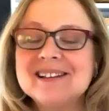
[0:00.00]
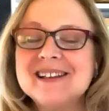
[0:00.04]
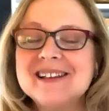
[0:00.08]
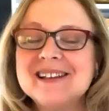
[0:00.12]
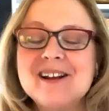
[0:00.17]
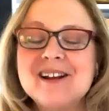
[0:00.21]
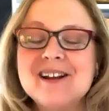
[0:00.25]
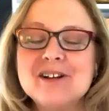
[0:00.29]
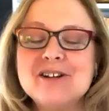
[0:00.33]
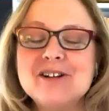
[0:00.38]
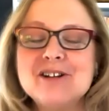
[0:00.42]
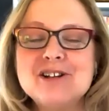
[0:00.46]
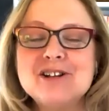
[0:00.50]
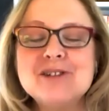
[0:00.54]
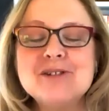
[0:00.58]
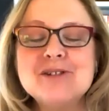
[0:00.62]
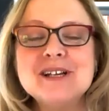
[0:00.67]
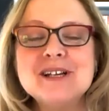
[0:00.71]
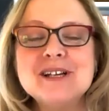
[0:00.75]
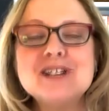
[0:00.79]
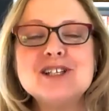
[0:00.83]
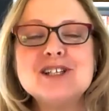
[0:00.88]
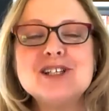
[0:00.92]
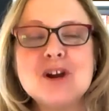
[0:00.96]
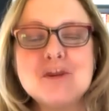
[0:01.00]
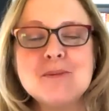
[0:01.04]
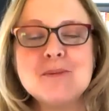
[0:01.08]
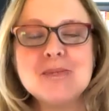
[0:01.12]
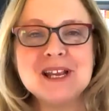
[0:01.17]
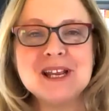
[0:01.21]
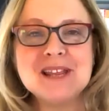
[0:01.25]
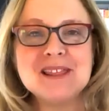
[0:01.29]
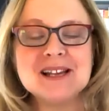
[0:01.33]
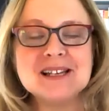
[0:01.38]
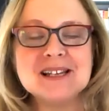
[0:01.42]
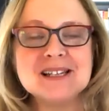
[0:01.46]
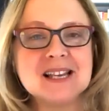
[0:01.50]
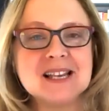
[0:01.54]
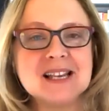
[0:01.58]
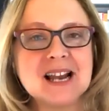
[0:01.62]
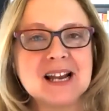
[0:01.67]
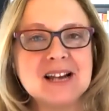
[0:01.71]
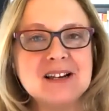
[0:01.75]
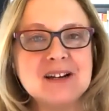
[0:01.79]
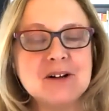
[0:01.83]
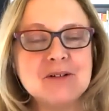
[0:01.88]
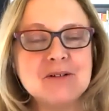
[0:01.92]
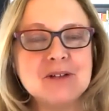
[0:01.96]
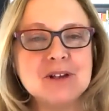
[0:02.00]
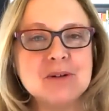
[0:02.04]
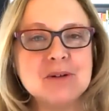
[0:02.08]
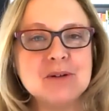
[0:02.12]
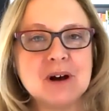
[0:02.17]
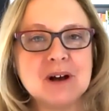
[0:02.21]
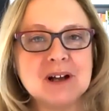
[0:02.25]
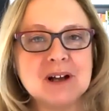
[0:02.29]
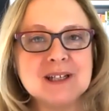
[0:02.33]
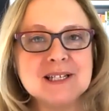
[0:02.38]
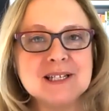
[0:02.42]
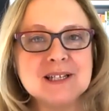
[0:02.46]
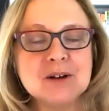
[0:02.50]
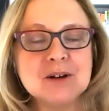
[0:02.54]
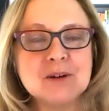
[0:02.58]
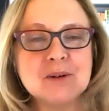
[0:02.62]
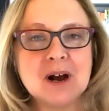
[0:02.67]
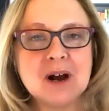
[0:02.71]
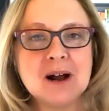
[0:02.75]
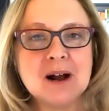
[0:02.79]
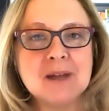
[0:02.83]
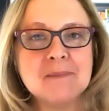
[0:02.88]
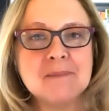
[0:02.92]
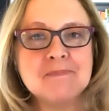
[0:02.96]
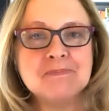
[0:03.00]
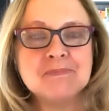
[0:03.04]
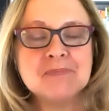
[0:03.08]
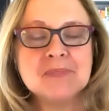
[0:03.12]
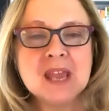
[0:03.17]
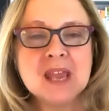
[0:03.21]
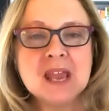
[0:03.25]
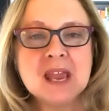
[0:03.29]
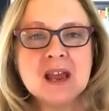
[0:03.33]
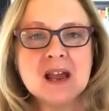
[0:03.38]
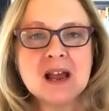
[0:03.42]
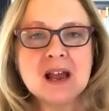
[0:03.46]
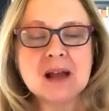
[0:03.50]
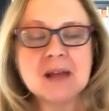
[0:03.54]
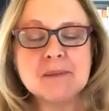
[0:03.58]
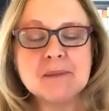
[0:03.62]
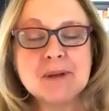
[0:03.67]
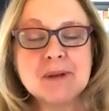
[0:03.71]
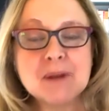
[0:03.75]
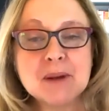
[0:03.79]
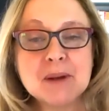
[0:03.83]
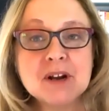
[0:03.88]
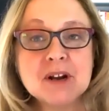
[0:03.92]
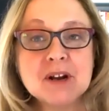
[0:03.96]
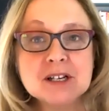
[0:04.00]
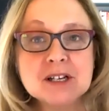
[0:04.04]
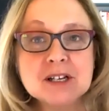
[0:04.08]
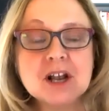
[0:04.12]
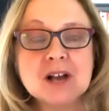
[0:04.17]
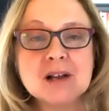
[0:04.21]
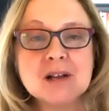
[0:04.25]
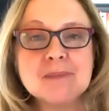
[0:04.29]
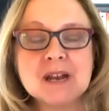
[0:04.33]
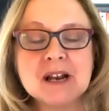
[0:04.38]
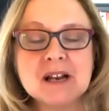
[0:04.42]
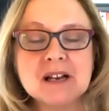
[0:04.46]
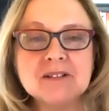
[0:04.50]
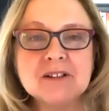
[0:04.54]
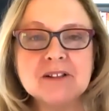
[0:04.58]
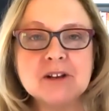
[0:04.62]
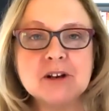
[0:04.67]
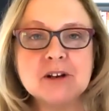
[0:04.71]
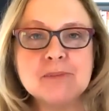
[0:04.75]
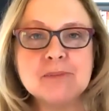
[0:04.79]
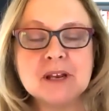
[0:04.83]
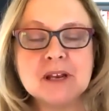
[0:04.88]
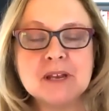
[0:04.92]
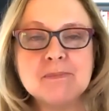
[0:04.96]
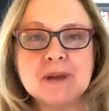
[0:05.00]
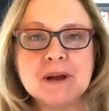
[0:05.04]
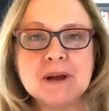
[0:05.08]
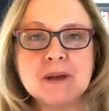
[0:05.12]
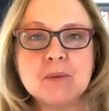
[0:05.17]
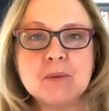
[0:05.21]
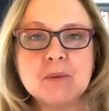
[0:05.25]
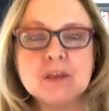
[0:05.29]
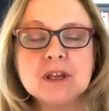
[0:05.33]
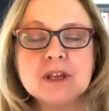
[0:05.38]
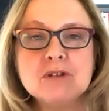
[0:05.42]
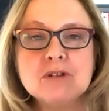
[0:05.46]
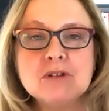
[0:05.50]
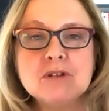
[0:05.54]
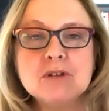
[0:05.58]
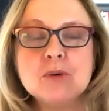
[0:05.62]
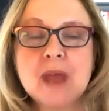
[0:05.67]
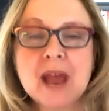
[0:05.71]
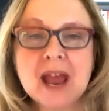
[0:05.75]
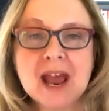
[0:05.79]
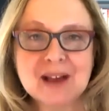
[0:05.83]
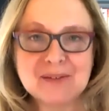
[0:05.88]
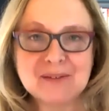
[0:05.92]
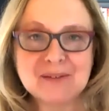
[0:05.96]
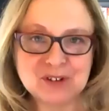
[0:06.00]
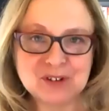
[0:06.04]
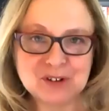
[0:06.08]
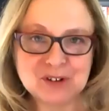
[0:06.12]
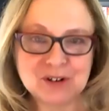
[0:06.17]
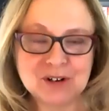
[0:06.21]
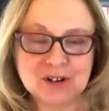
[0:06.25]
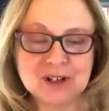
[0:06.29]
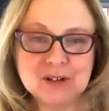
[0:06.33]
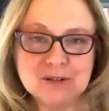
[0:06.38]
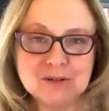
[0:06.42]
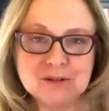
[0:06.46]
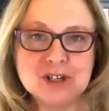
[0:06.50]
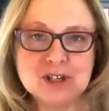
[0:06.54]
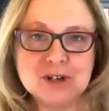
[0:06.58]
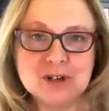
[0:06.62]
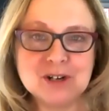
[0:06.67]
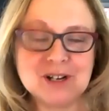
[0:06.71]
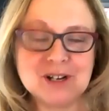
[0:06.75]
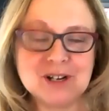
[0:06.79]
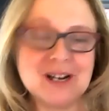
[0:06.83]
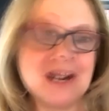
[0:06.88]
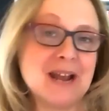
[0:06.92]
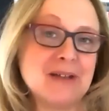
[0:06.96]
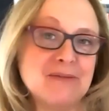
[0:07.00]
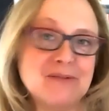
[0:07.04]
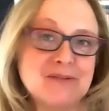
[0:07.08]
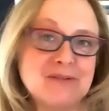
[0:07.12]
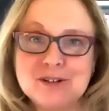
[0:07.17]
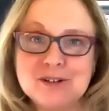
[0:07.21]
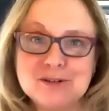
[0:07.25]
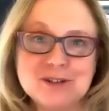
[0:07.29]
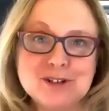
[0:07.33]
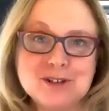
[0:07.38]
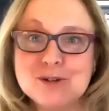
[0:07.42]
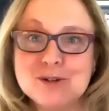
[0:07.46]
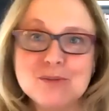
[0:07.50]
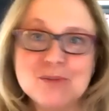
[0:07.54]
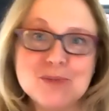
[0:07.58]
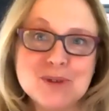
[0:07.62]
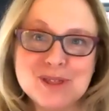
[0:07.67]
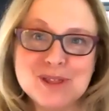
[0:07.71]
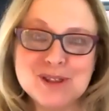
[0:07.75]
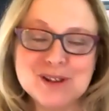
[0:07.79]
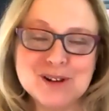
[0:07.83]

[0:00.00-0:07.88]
you know, you're doing so many things, and I know you also, um, I, but I want to talk about a little bit about what you do after you shoot and after you shoot with